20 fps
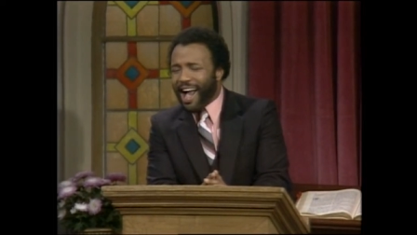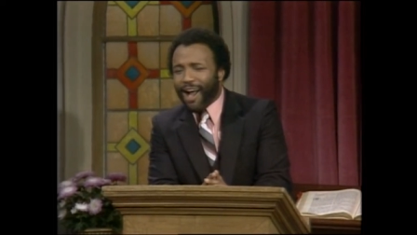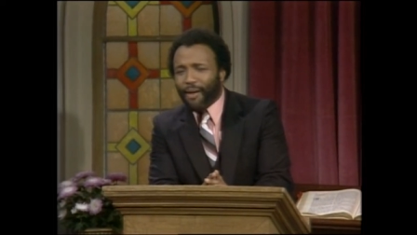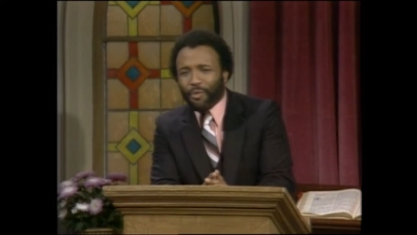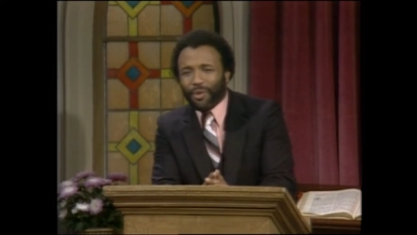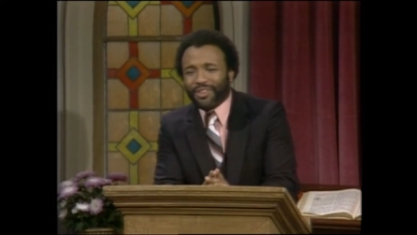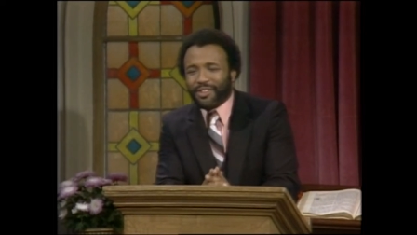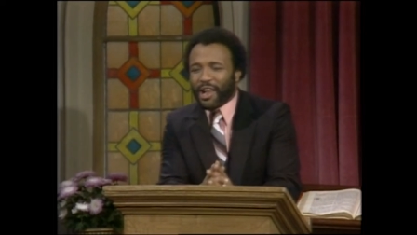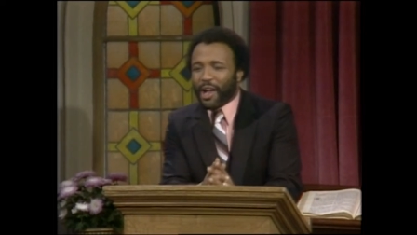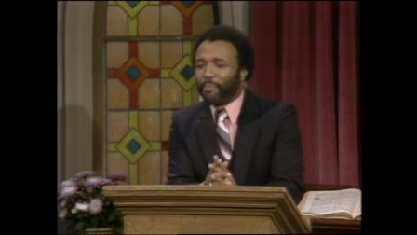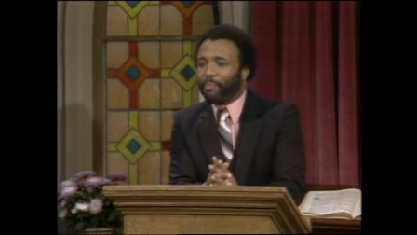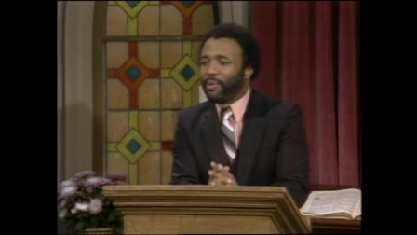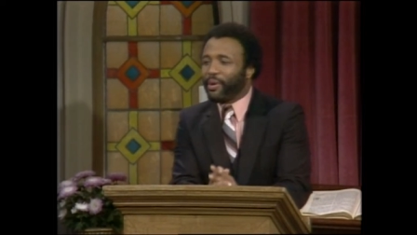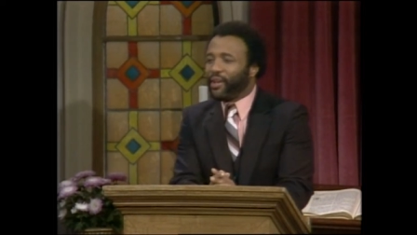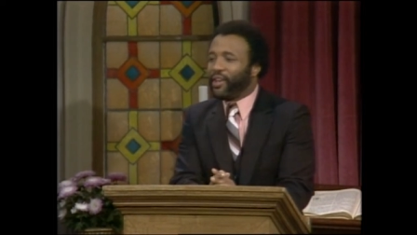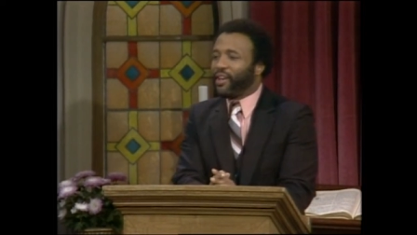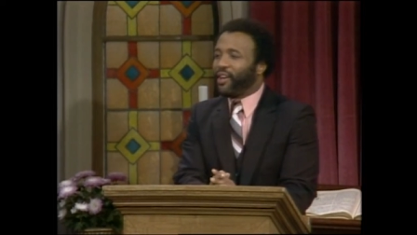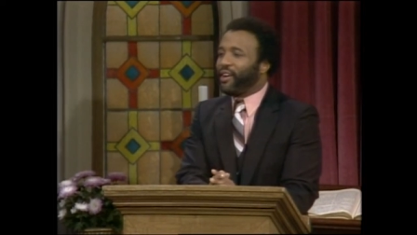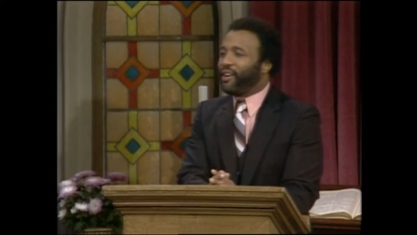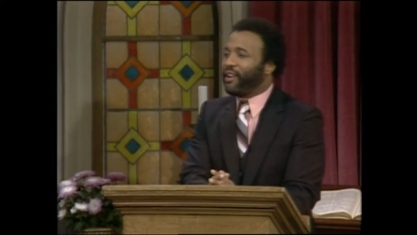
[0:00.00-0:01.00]
I would not be
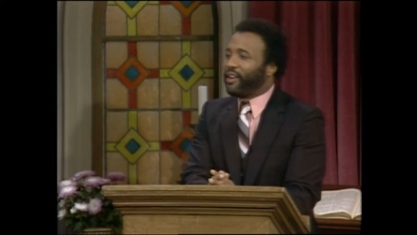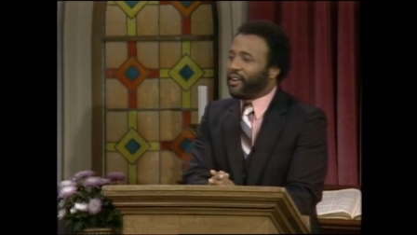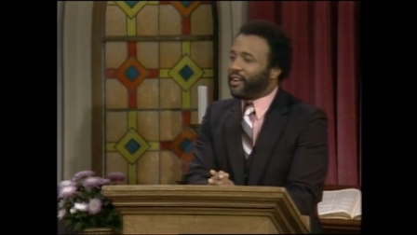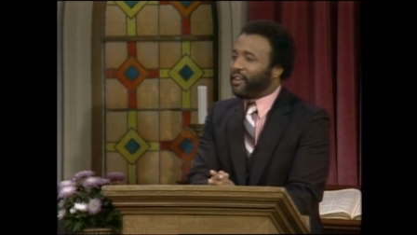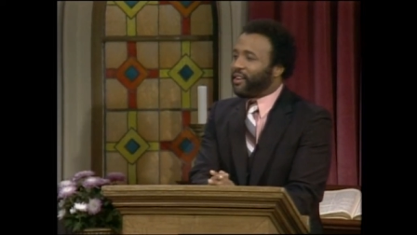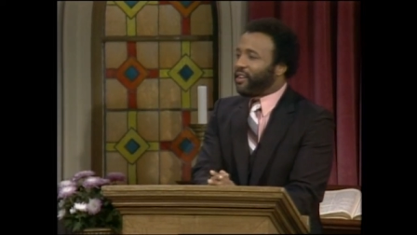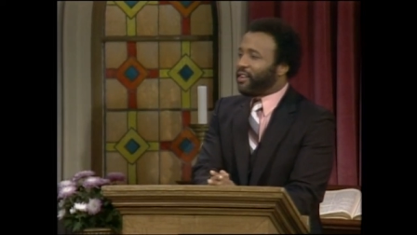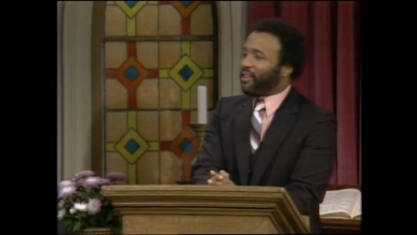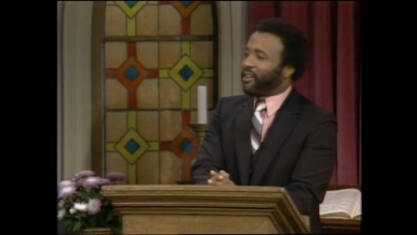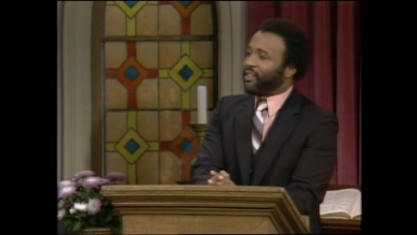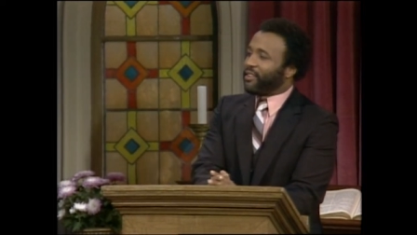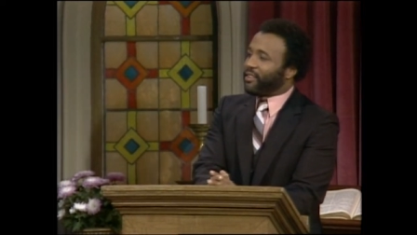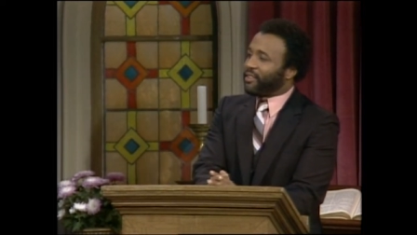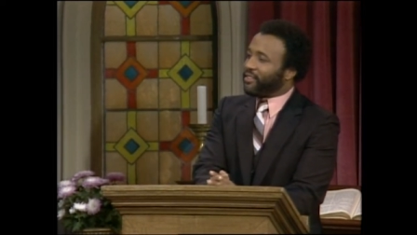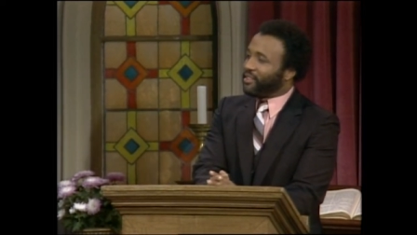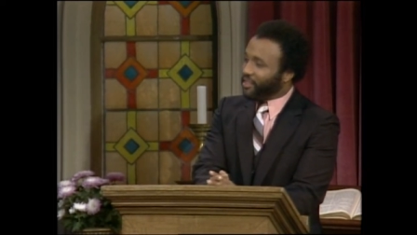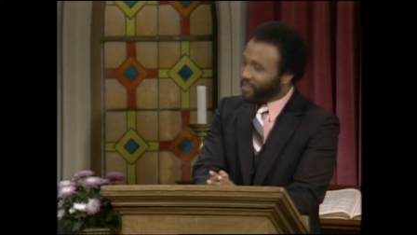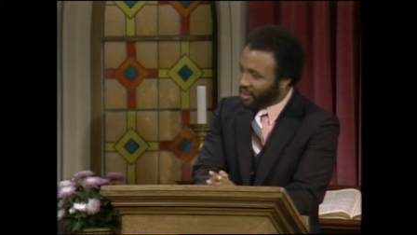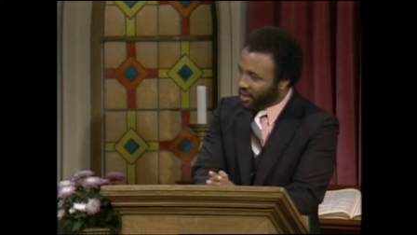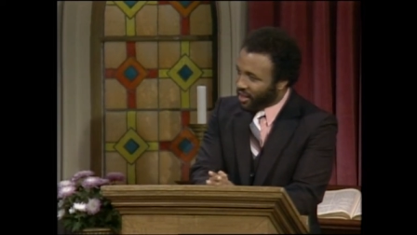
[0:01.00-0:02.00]
here
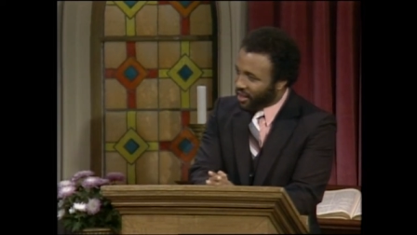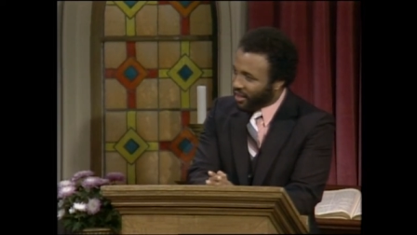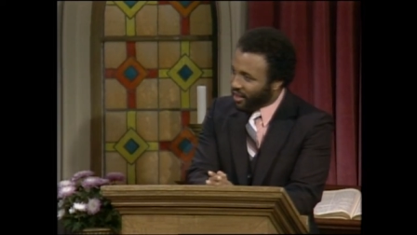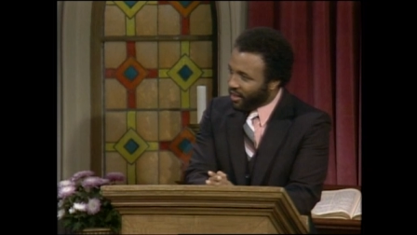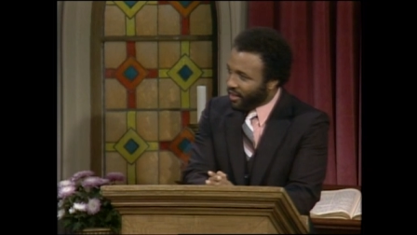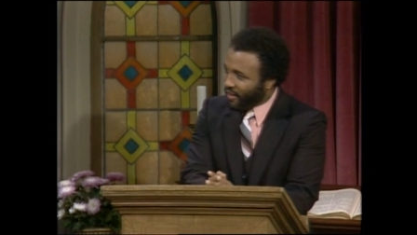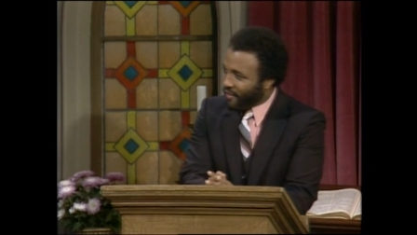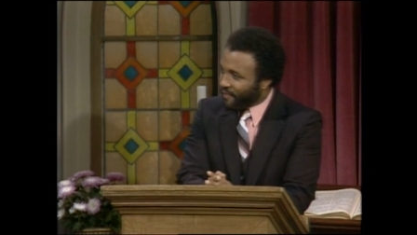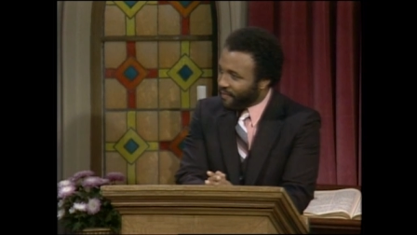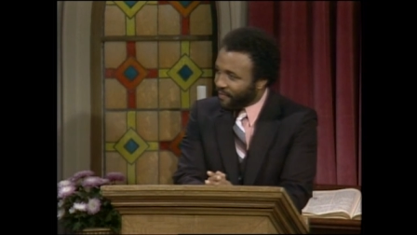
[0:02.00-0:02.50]
today